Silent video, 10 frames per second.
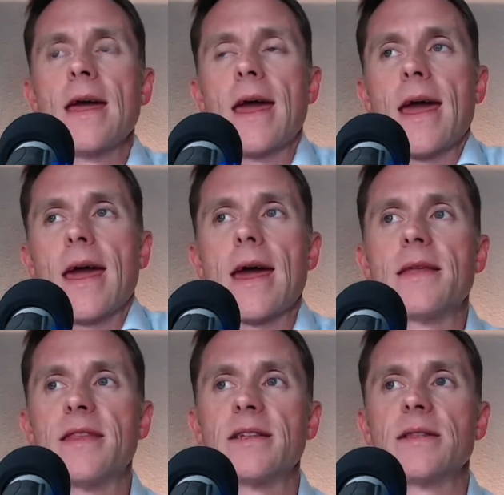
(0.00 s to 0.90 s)
and
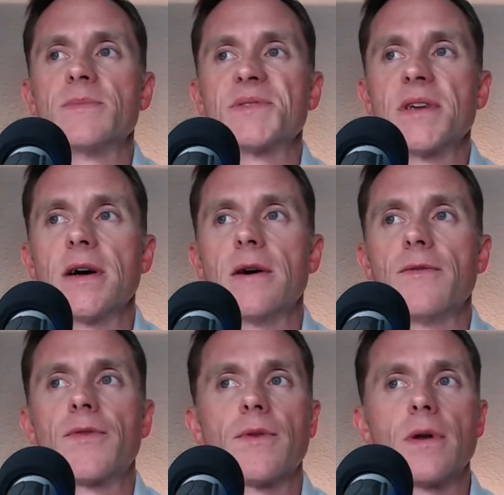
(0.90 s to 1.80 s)
think to
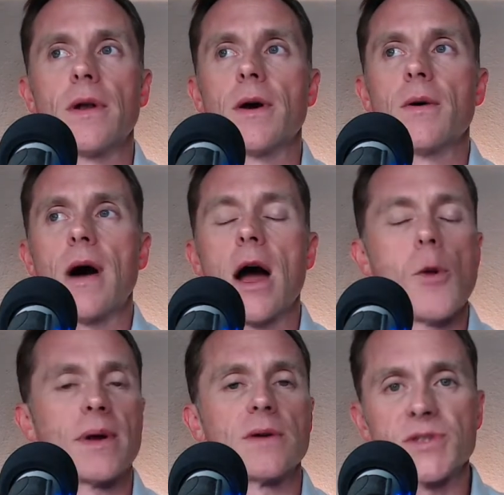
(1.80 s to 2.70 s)
themselves, I hope
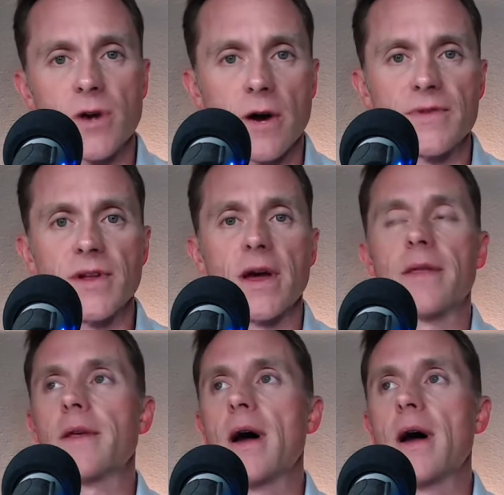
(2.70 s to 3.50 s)
I don't starve to death.